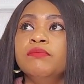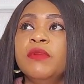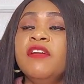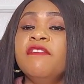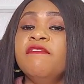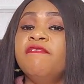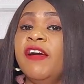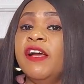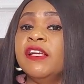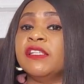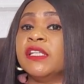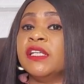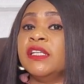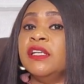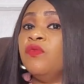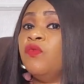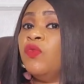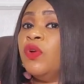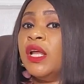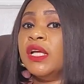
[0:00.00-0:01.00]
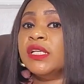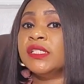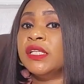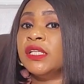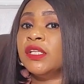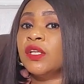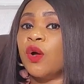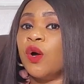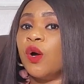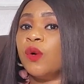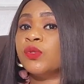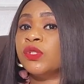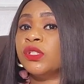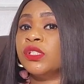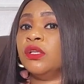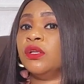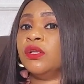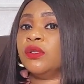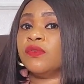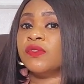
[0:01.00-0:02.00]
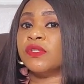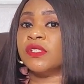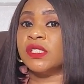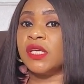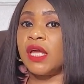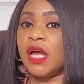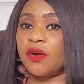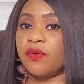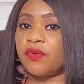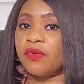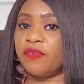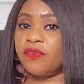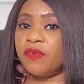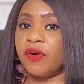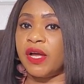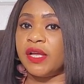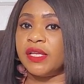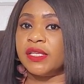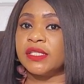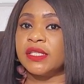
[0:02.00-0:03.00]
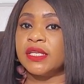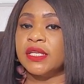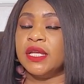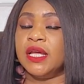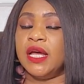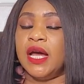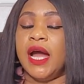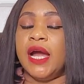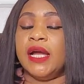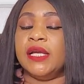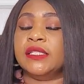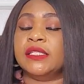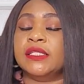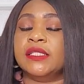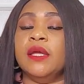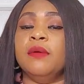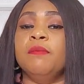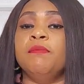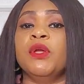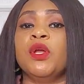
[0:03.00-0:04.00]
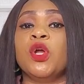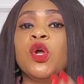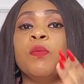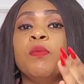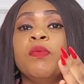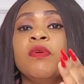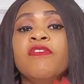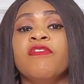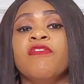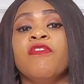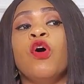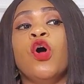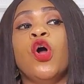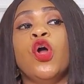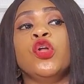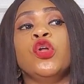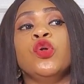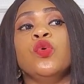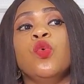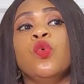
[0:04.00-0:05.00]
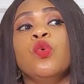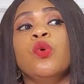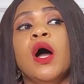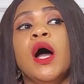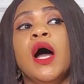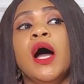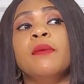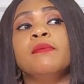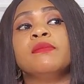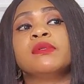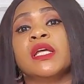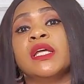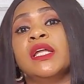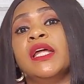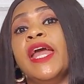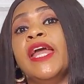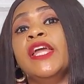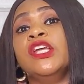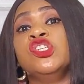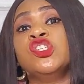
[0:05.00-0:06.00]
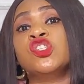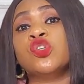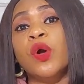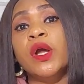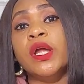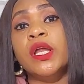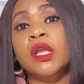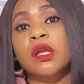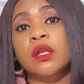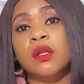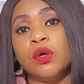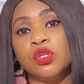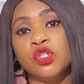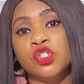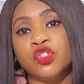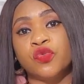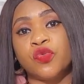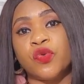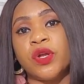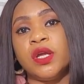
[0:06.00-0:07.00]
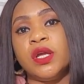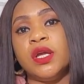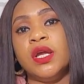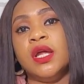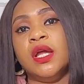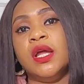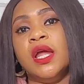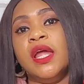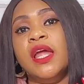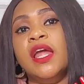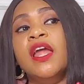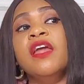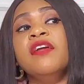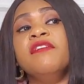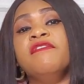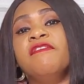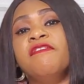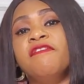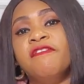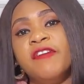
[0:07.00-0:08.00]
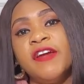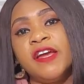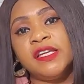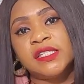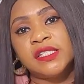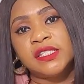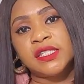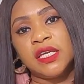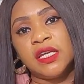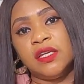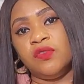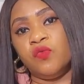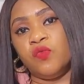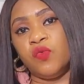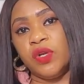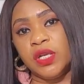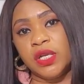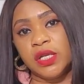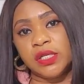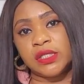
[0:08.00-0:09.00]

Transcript: investing in real estate comes with a lot of sacrifice. I say before you um, start enjoying luxury, invest in real